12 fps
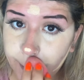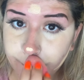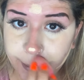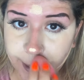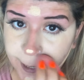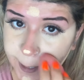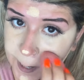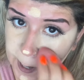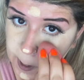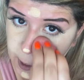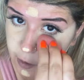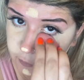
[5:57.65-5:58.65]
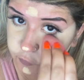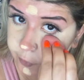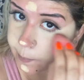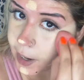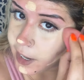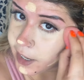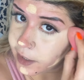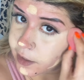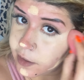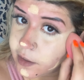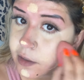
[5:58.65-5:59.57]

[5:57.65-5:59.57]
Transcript: But for my